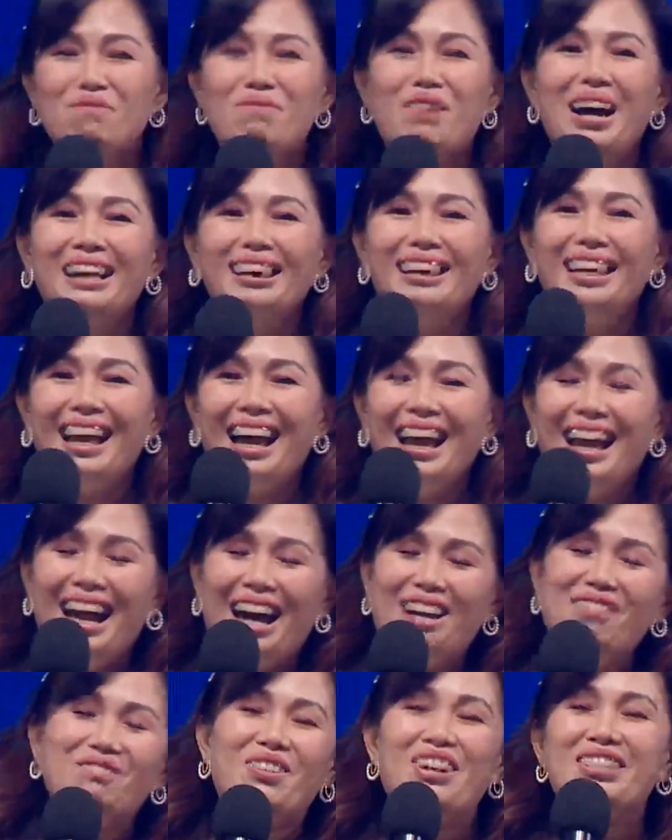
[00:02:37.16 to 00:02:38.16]
But
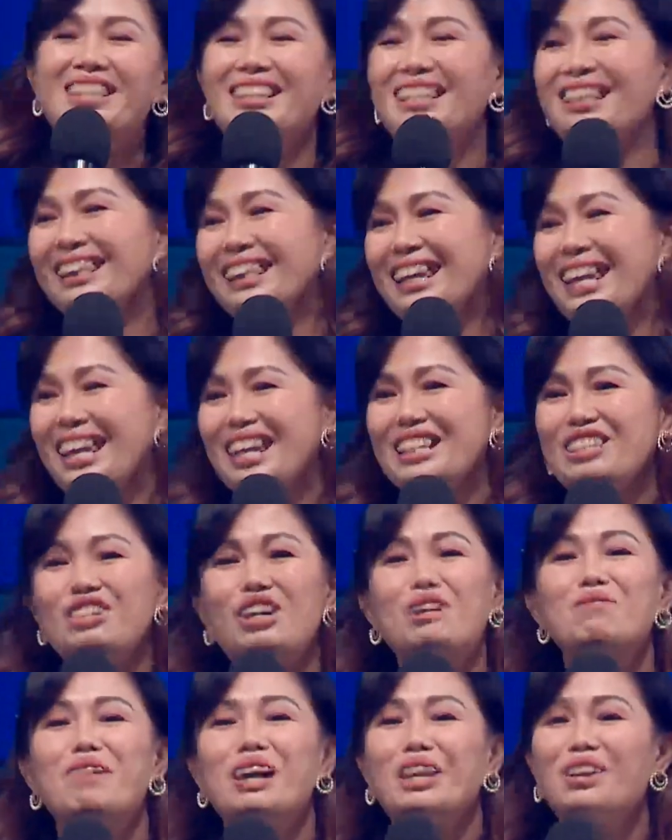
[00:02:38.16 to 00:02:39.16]
unfortunately, it's
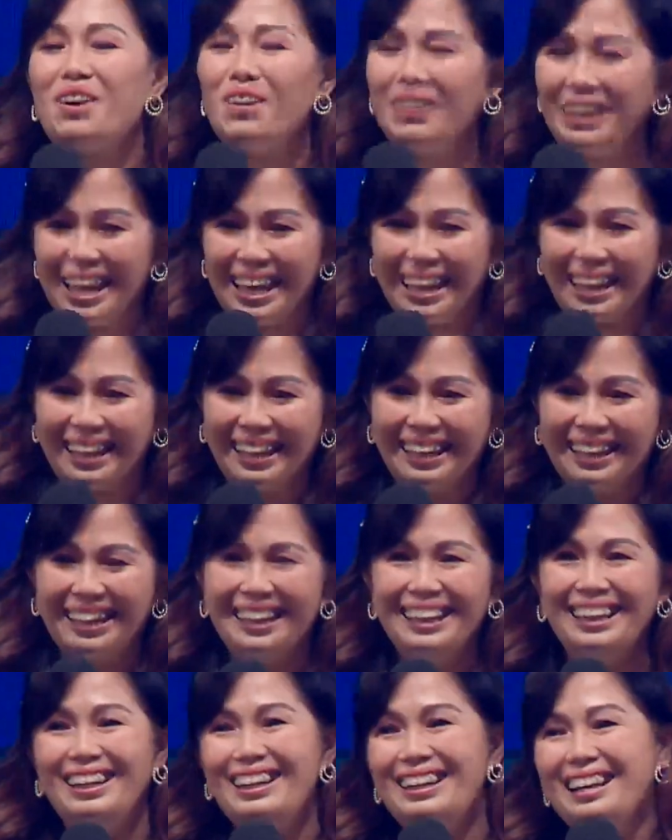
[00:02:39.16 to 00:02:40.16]
not my calling.
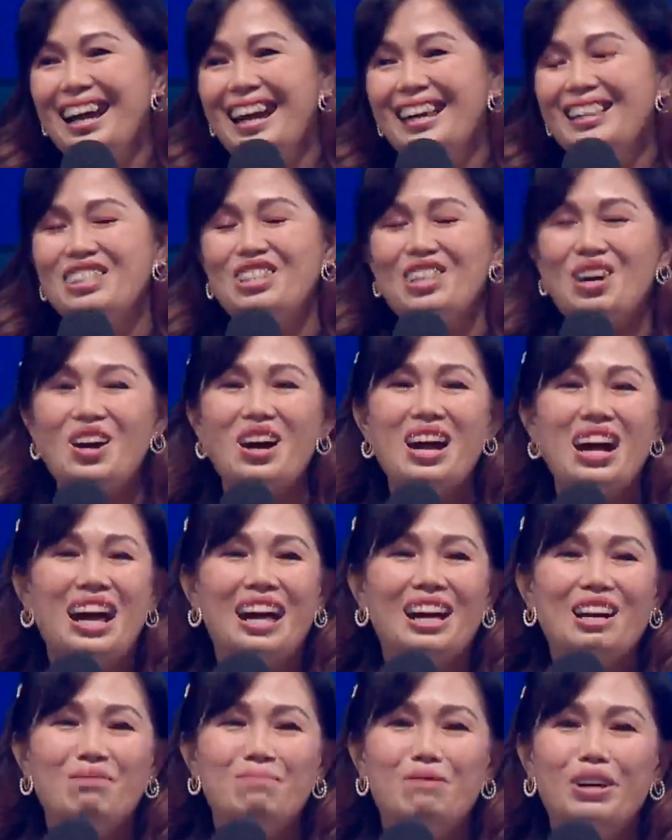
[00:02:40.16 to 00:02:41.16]
All right, so
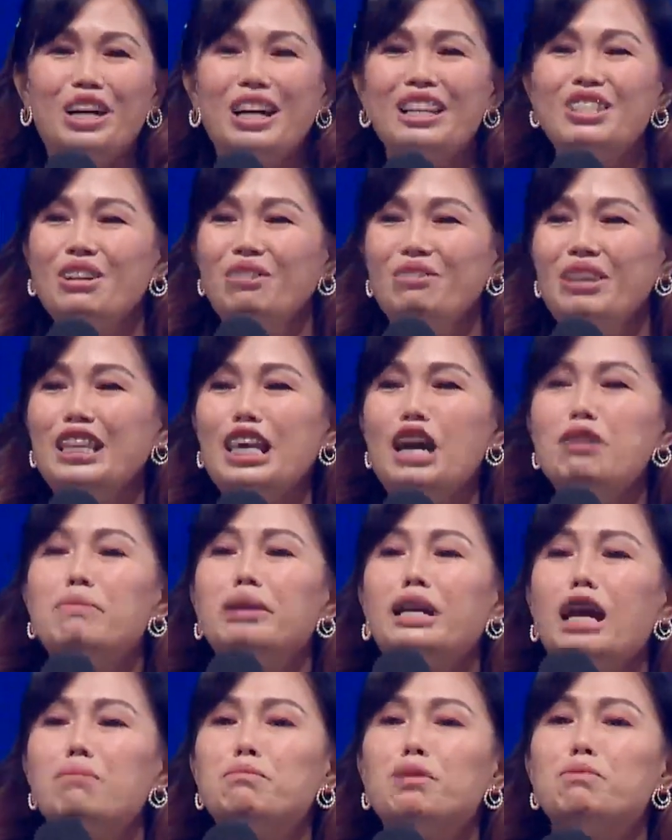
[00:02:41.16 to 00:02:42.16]
because of that, I
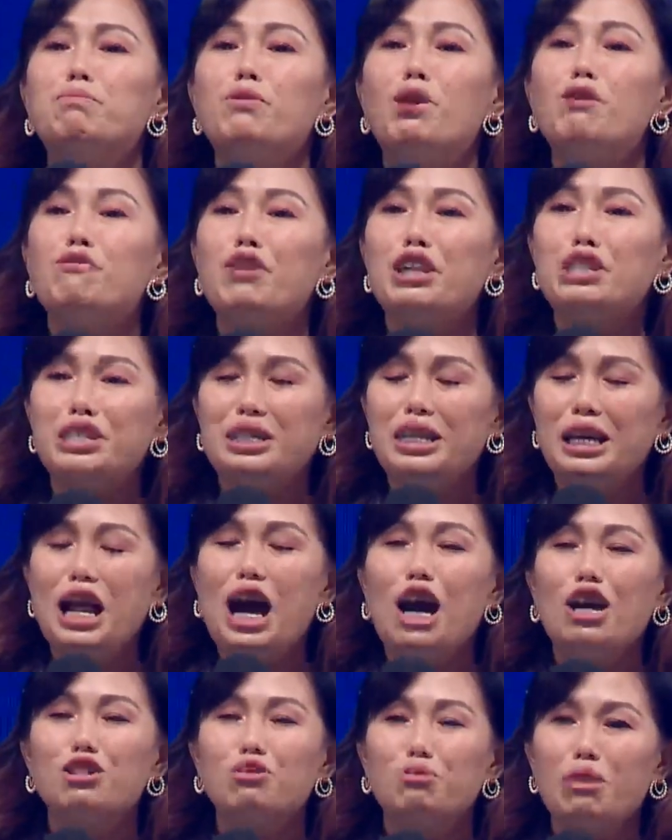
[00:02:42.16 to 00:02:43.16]
become a
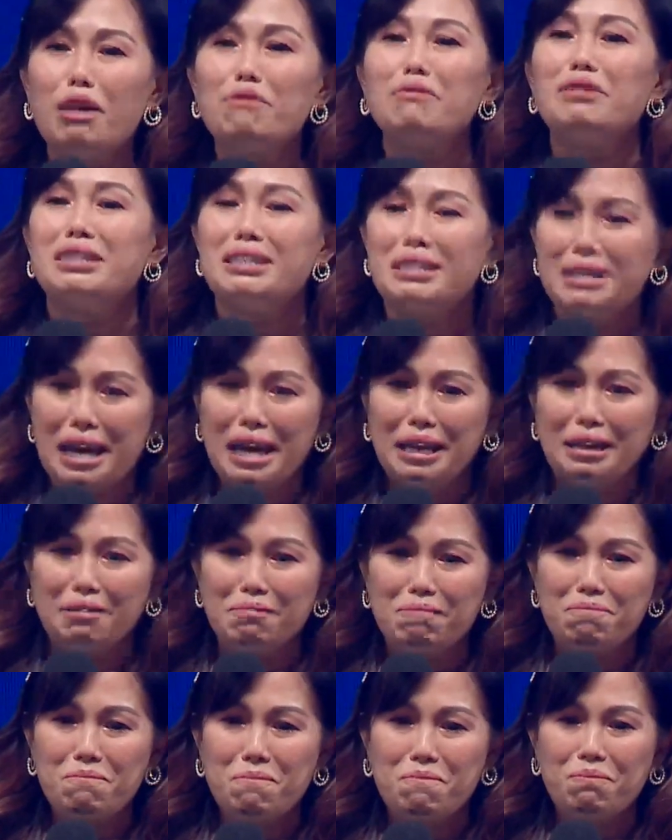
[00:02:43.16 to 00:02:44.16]
professional housewife instead.
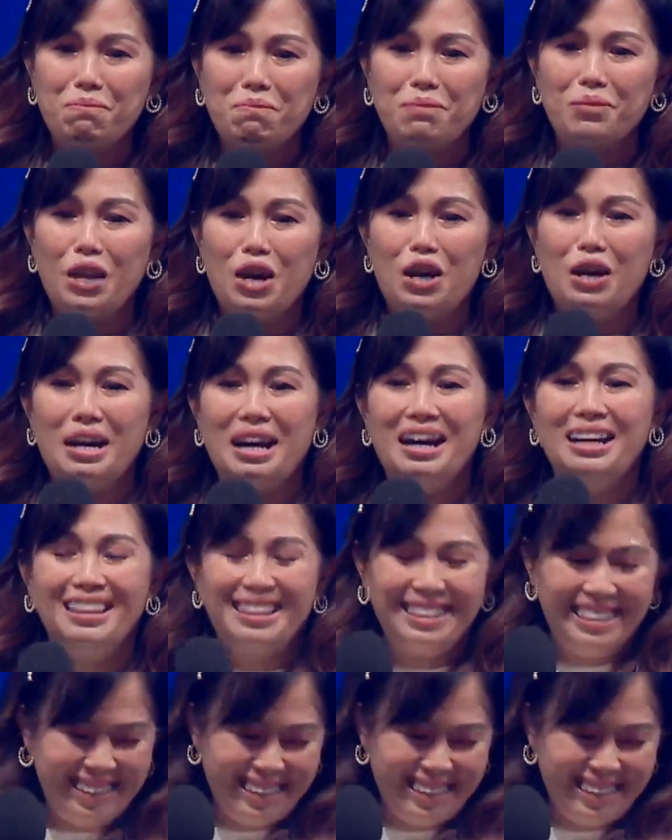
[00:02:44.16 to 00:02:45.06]
All right.